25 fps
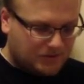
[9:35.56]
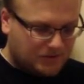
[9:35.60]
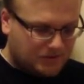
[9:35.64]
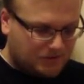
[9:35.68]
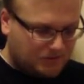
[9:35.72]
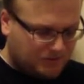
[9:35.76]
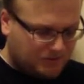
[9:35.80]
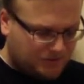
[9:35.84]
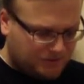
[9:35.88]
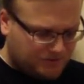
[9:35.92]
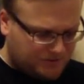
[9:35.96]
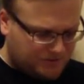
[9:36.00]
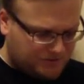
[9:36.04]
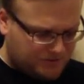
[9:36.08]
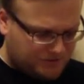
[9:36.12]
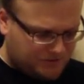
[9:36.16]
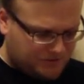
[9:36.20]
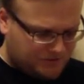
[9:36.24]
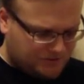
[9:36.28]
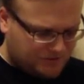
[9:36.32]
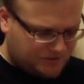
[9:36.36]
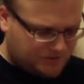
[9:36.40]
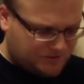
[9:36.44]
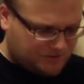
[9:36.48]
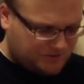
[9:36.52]

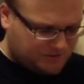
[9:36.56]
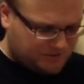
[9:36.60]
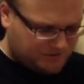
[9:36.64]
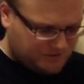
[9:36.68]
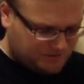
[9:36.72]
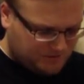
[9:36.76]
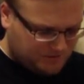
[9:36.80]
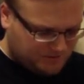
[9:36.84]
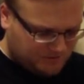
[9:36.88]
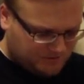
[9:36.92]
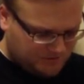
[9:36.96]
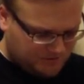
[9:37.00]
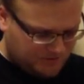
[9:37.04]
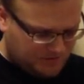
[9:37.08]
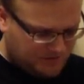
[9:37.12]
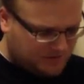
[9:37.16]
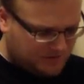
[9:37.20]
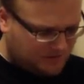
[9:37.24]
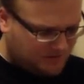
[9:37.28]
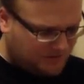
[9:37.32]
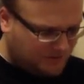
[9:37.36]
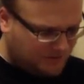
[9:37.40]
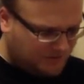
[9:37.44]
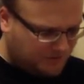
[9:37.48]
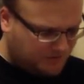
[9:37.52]
Brewers,
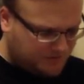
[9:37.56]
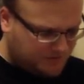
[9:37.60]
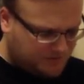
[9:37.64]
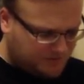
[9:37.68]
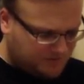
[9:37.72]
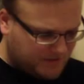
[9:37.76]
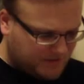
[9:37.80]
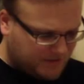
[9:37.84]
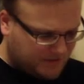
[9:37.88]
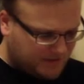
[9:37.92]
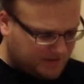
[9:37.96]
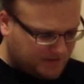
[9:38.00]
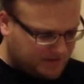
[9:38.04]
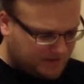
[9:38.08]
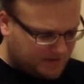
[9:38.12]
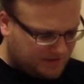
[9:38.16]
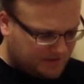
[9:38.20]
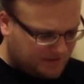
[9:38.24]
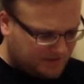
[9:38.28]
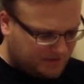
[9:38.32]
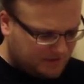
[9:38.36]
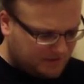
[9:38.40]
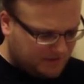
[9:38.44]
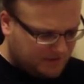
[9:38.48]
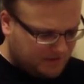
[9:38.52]
its a Brewers
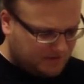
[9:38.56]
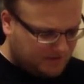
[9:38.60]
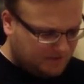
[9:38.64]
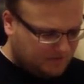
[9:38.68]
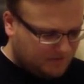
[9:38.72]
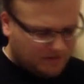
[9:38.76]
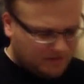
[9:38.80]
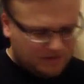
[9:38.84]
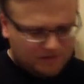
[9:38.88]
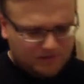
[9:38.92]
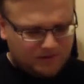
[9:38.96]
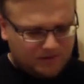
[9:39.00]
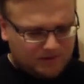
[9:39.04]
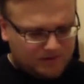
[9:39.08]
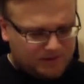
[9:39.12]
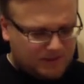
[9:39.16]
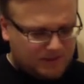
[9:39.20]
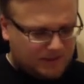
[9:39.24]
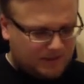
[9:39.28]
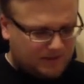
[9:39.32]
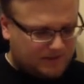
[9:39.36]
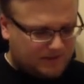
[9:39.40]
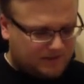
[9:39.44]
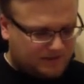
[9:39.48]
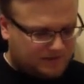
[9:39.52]
magazine? Well, it
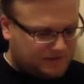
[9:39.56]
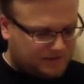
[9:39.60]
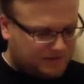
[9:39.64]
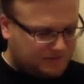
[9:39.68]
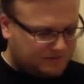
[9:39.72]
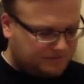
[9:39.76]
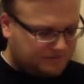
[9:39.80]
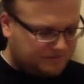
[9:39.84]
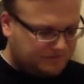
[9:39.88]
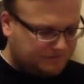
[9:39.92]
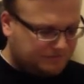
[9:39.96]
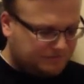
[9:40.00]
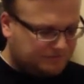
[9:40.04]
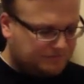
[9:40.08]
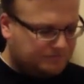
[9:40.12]
looks like this.